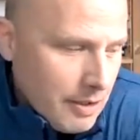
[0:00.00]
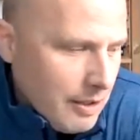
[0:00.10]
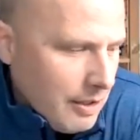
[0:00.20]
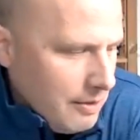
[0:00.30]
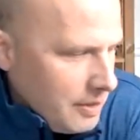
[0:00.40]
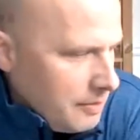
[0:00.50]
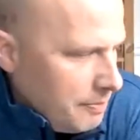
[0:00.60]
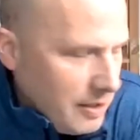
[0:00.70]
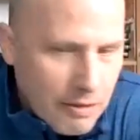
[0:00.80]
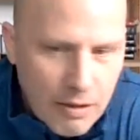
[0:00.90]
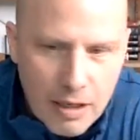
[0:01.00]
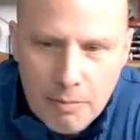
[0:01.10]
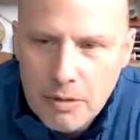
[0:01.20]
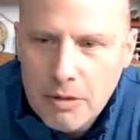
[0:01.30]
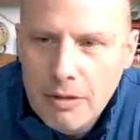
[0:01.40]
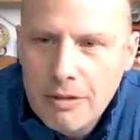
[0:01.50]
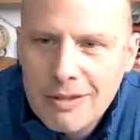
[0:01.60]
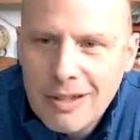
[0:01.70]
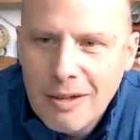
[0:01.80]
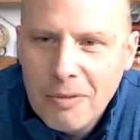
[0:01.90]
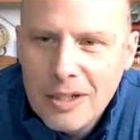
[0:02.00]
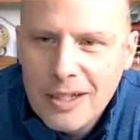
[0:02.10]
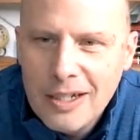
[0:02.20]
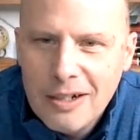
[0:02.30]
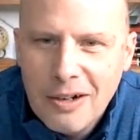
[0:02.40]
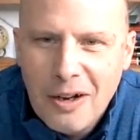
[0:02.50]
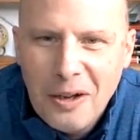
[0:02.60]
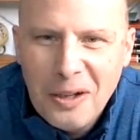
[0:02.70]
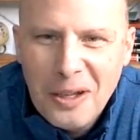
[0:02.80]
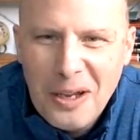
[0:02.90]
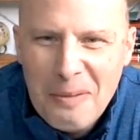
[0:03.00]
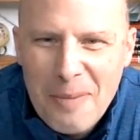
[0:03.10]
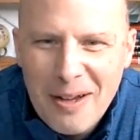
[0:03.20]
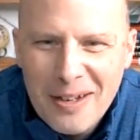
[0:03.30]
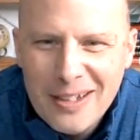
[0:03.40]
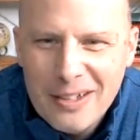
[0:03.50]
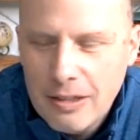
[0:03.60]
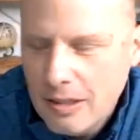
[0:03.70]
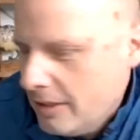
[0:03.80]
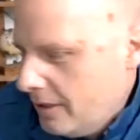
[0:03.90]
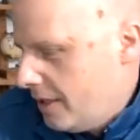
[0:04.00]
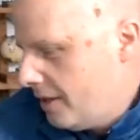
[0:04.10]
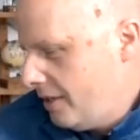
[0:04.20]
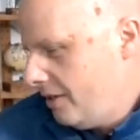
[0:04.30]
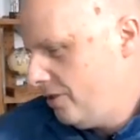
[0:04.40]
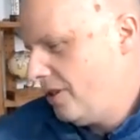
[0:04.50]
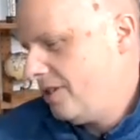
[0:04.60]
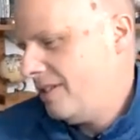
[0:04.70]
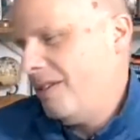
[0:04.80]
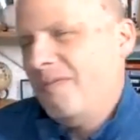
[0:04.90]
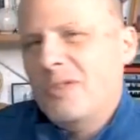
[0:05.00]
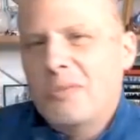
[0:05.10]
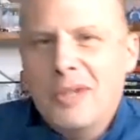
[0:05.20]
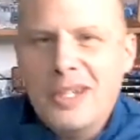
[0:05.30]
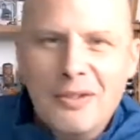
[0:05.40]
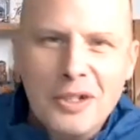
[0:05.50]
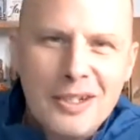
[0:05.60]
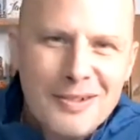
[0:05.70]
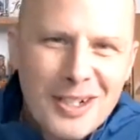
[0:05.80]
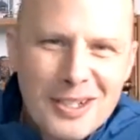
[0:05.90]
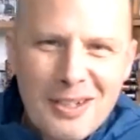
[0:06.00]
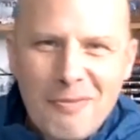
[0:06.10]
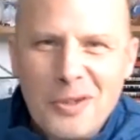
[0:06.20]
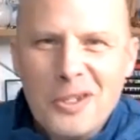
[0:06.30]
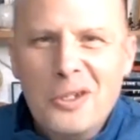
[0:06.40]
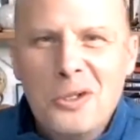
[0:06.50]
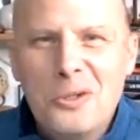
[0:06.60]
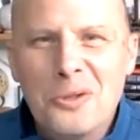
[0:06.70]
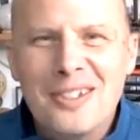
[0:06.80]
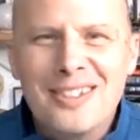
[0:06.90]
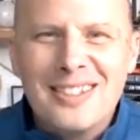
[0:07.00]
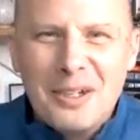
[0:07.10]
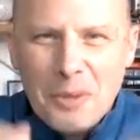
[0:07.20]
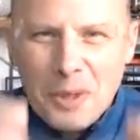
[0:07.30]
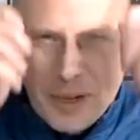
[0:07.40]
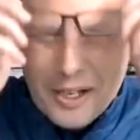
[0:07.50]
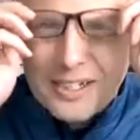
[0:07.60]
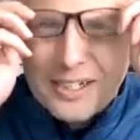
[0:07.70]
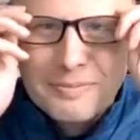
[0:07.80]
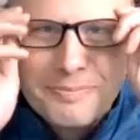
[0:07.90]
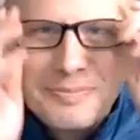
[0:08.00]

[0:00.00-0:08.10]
doing really good. You must be in a great mood. I want to hear all about it. You're looking, I think you dressed up for me, or you dressed up for the news. Tell me about it.